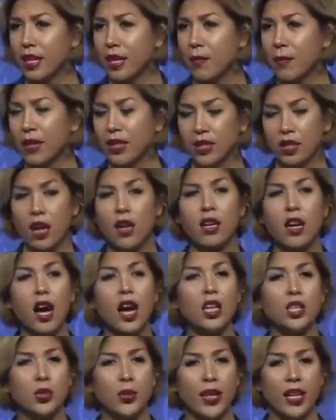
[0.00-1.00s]
Because our
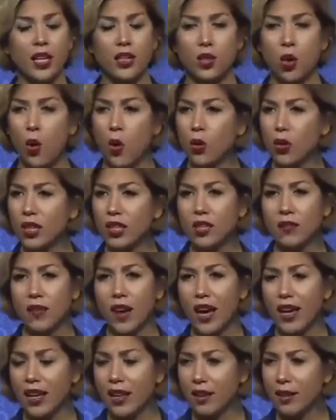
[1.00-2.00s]
country is wholly
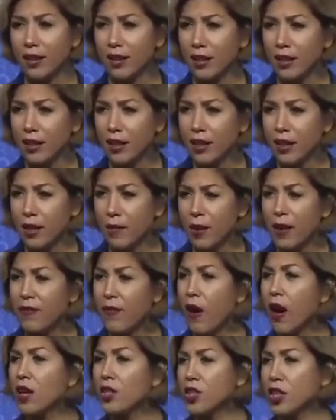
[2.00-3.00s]
divided by
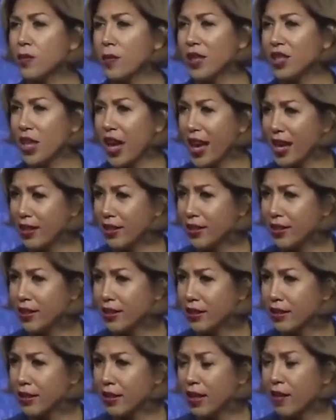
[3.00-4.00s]
far too much hate
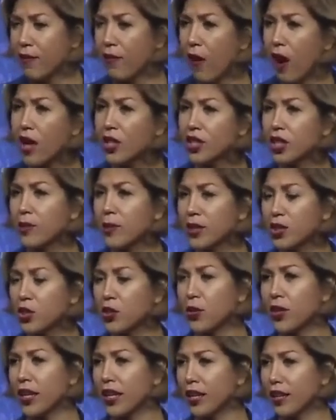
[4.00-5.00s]
and far too much
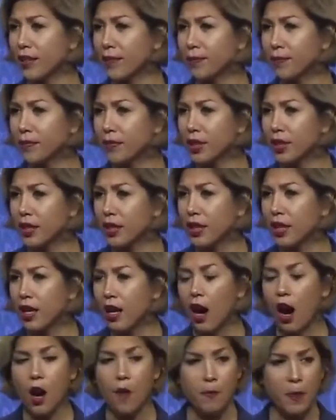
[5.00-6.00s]
greed.
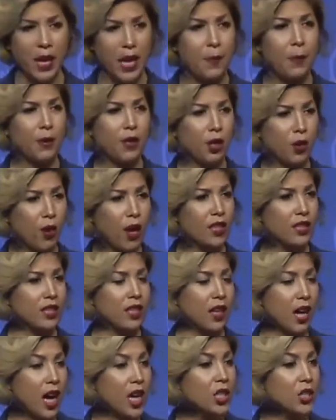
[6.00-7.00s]
Our people across the
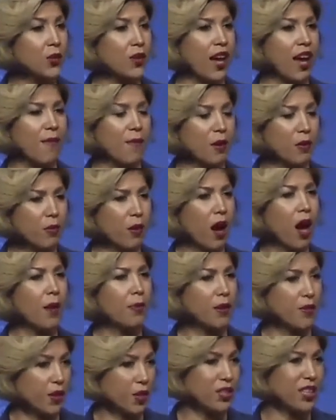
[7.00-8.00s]
country have been
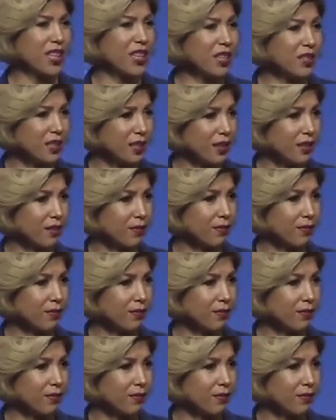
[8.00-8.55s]
robbed of their dignity,